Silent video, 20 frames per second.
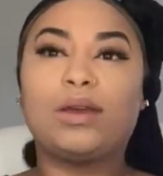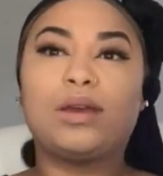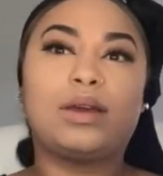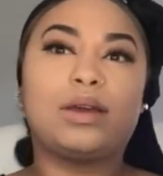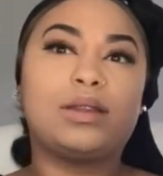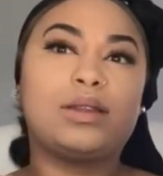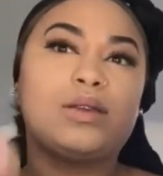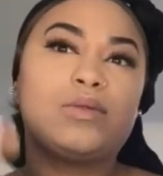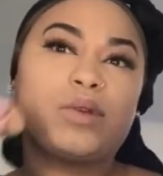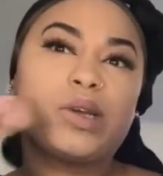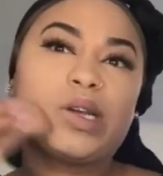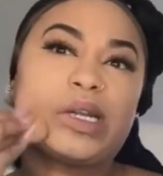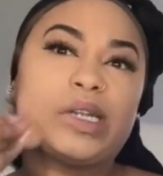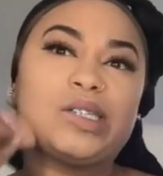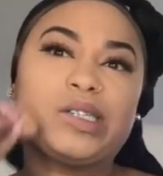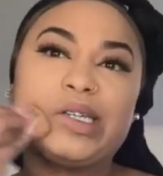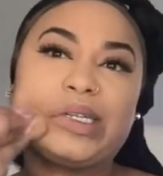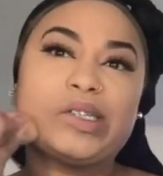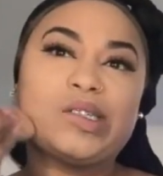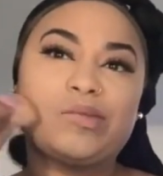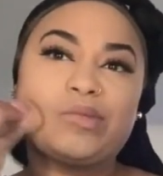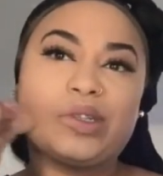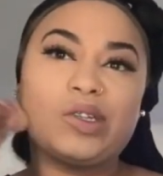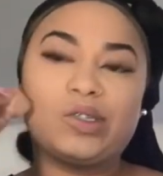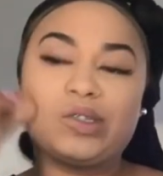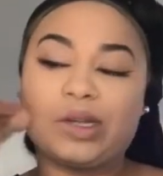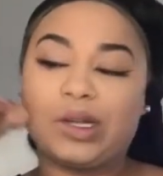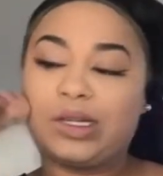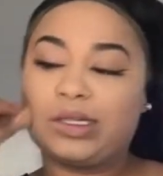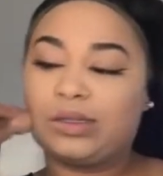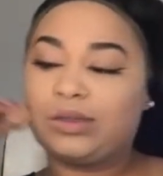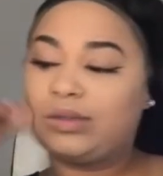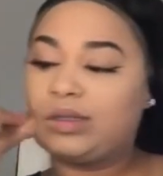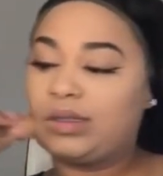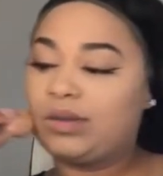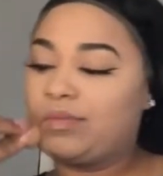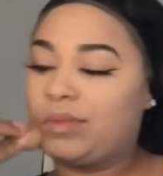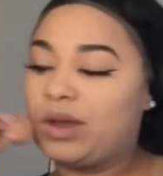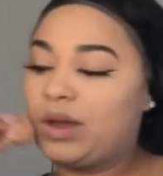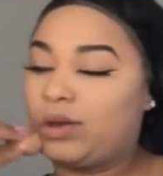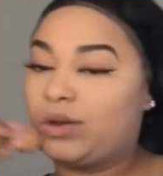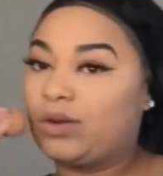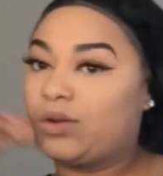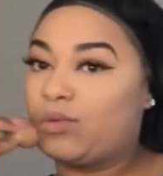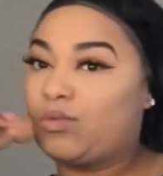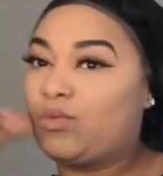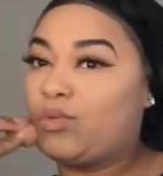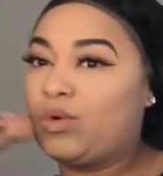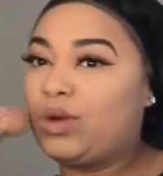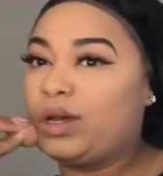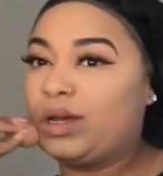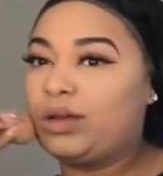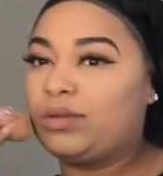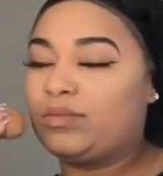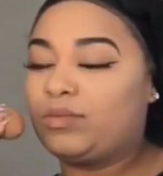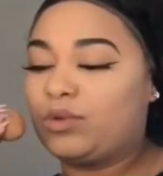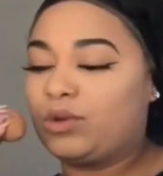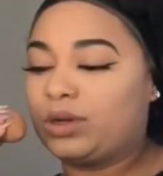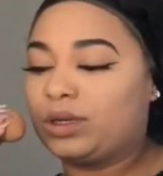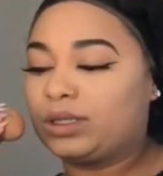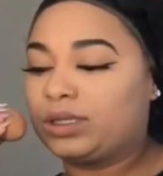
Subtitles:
And then we're gonna take some of that translucent powder one more